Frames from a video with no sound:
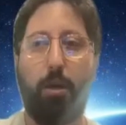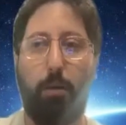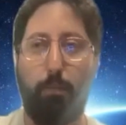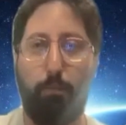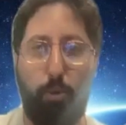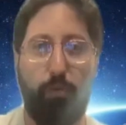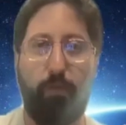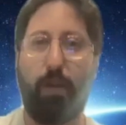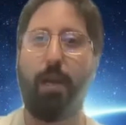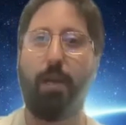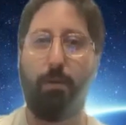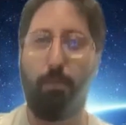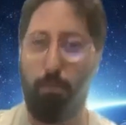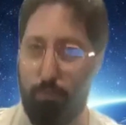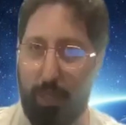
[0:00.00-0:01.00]
move
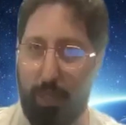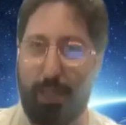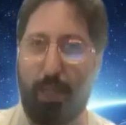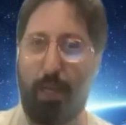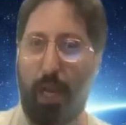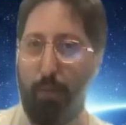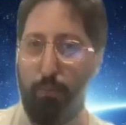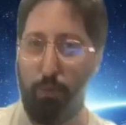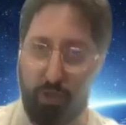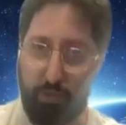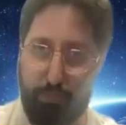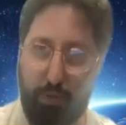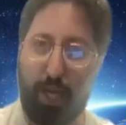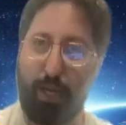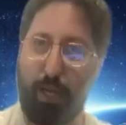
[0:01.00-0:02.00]
in, meet the neighbors,
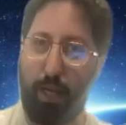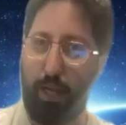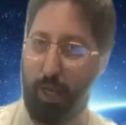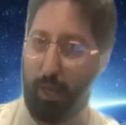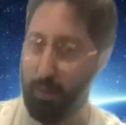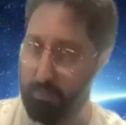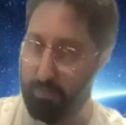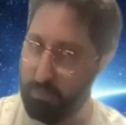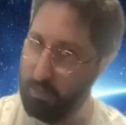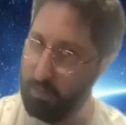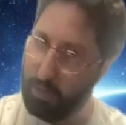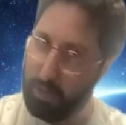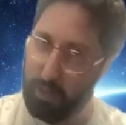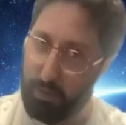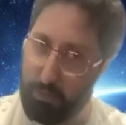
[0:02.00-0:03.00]
break it in.
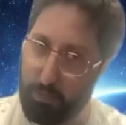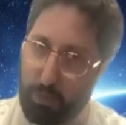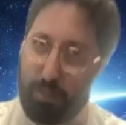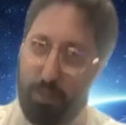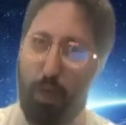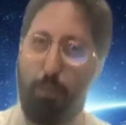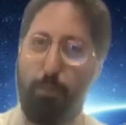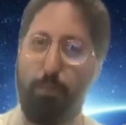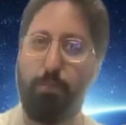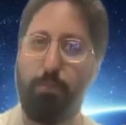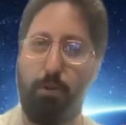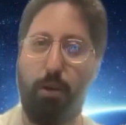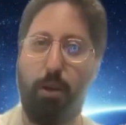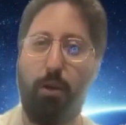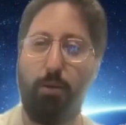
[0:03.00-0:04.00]
You know, what's up?
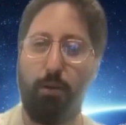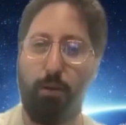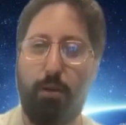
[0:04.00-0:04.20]
You know,